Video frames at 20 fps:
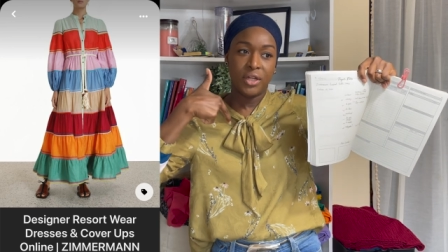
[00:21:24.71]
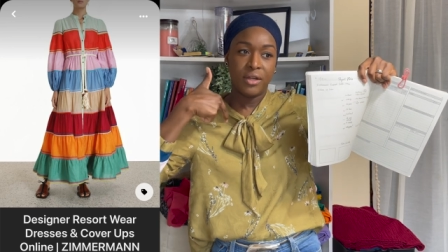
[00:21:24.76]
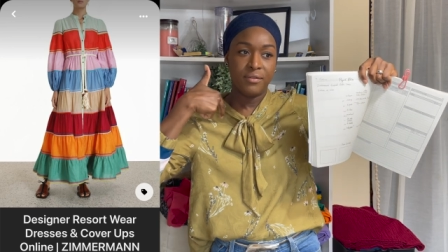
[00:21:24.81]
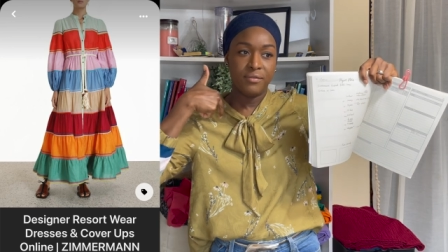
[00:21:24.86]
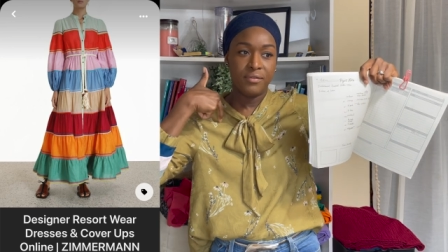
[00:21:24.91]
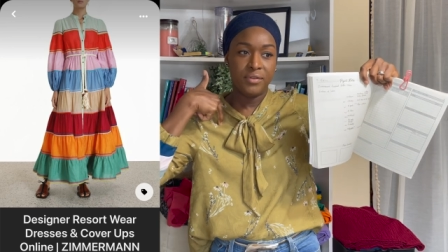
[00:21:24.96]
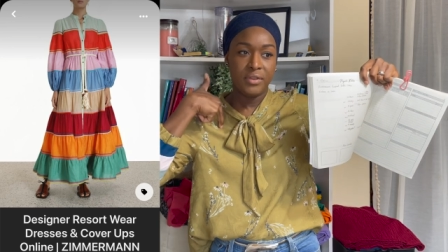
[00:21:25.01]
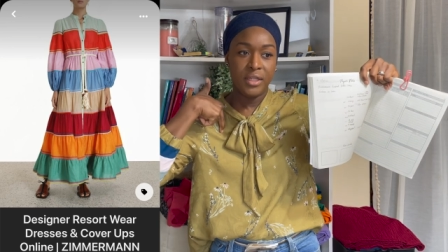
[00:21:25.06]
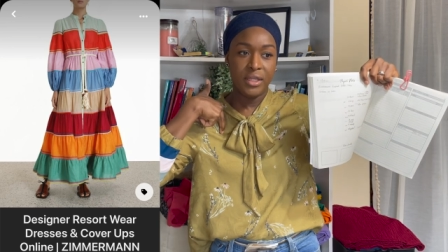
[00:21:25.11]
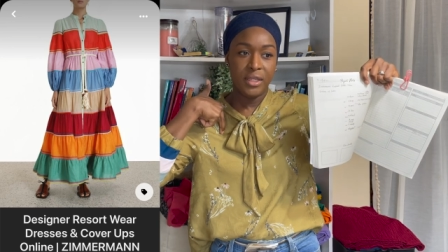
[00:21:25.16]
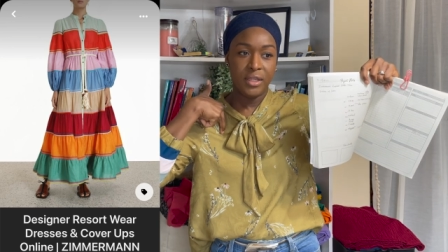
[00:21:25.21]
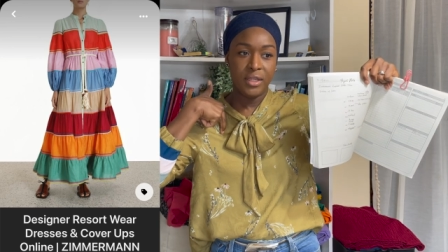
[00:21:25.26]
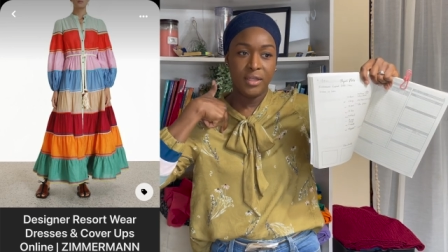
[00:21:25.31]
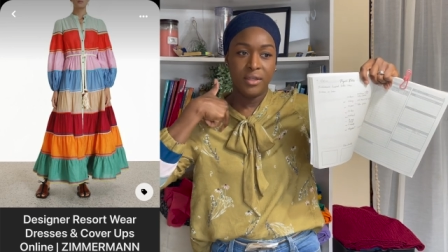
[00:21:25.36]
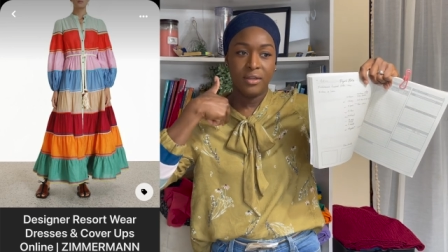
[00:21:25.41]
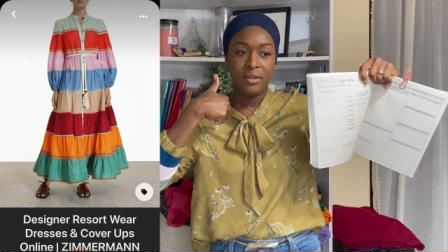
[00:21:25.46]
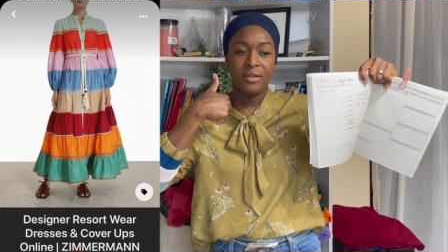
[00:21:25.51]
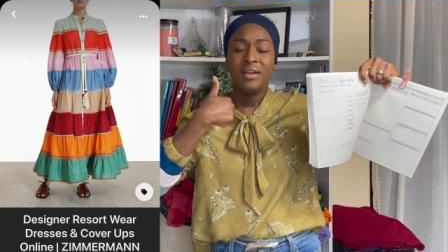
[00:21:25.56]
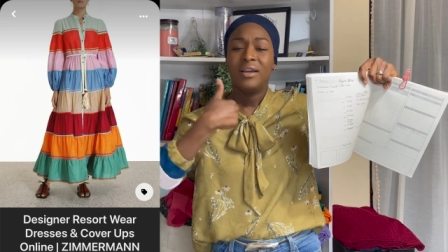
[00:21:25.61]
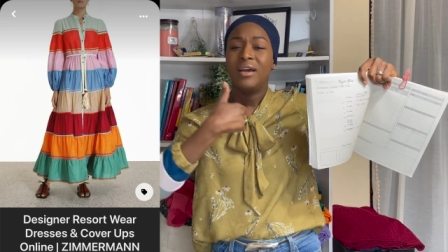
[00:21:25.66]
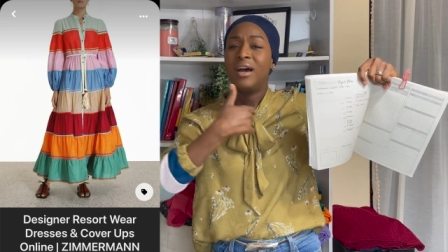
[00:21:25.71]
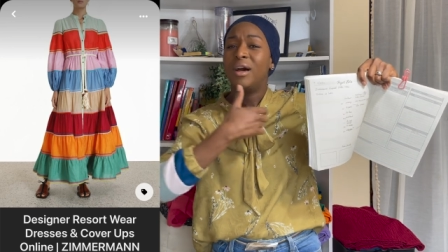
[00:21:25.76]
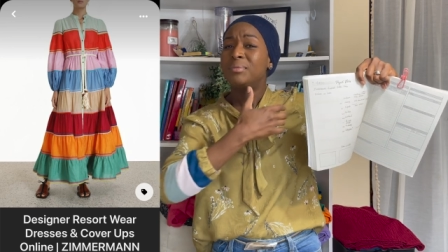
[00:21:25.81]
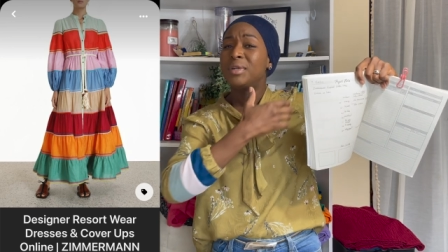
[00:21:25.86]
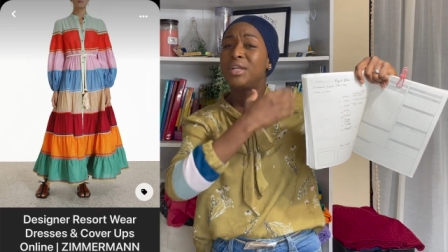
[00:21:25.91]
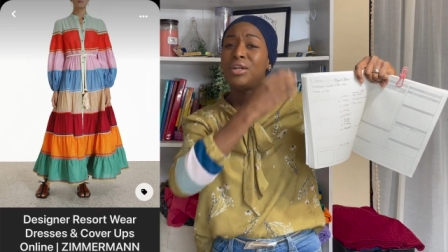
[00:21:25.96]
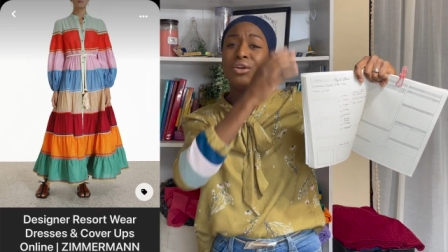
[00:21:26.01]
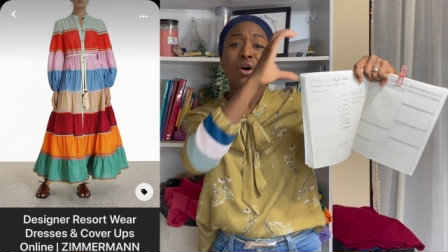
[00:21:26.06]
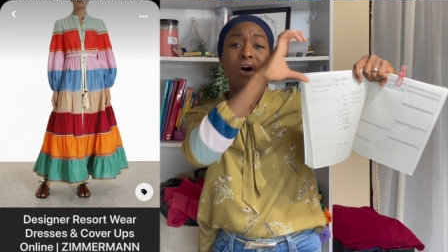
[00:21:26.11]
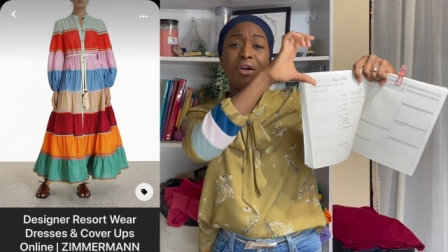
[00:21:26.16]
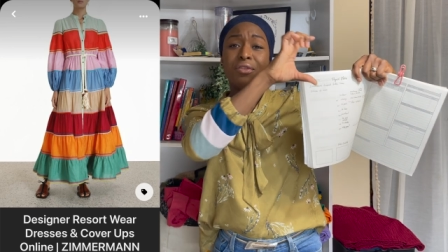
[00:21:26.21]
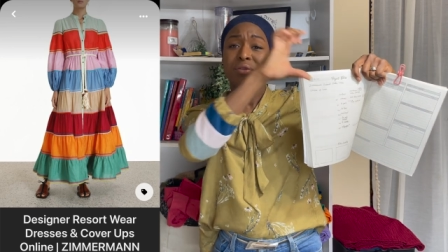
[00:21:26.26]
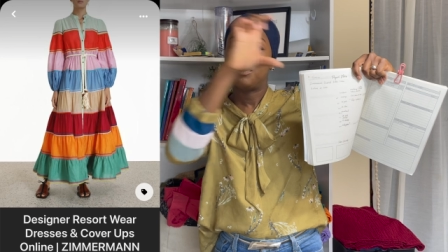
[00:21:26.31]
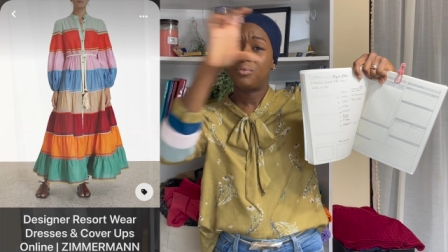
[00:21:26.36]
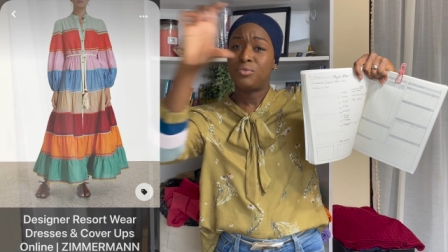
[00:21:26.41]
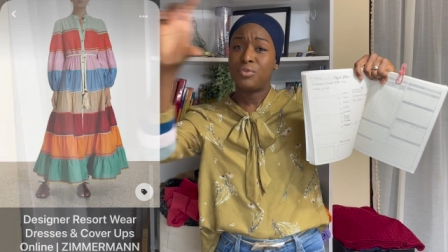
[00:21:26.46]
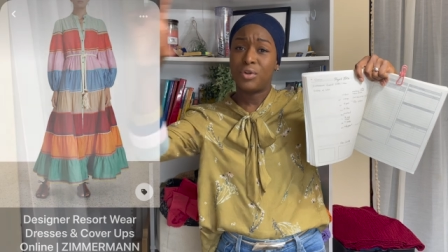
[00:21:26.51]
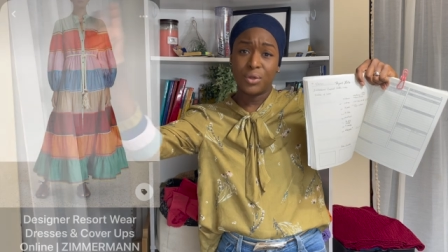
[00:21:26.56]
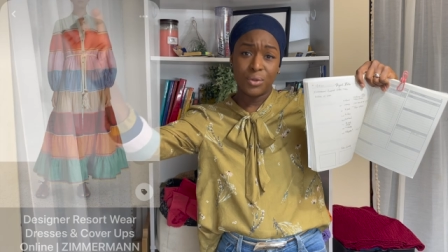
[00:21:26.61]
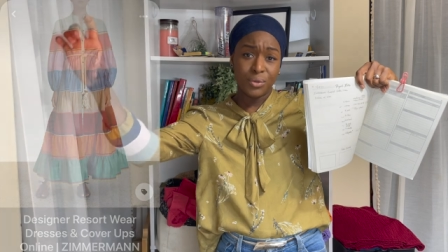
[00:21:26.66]
of the, I'm gonna call
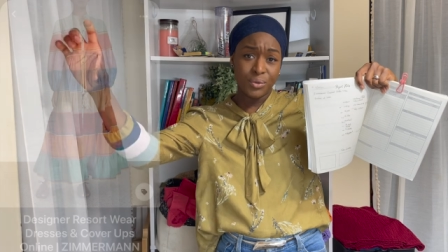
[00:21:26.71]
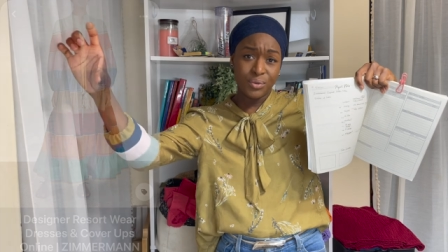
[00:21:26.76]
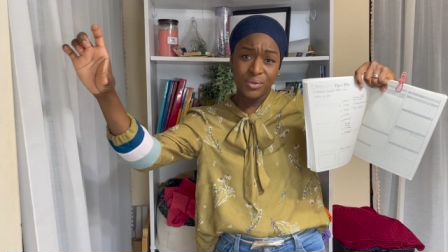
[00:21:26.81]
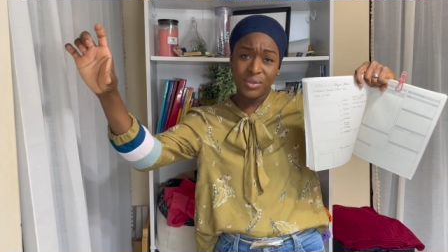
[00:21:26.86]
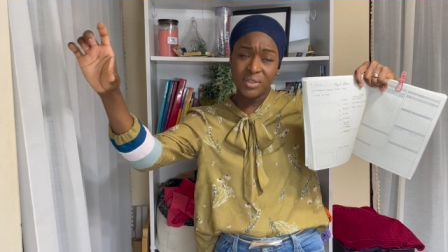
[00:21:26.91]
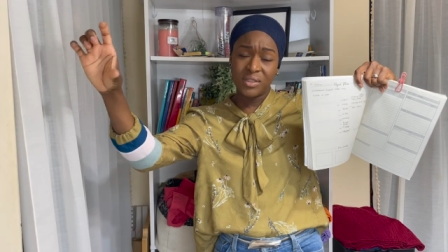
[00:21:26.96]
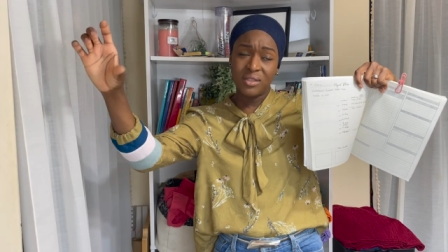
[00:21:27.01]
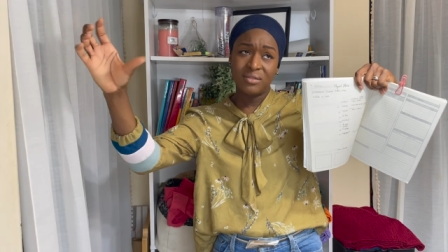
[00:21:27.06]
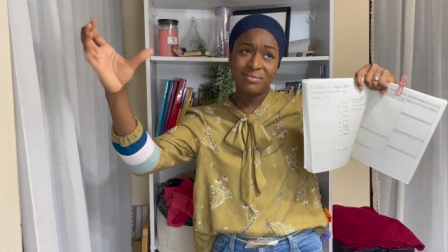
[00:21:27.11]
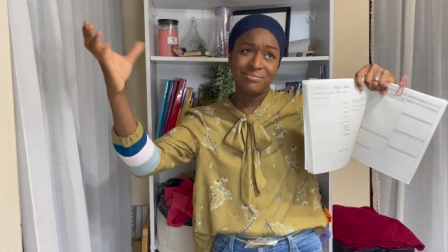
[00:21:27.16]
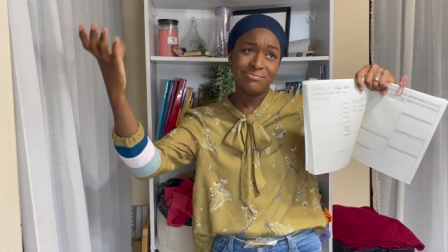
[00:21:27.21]
them rows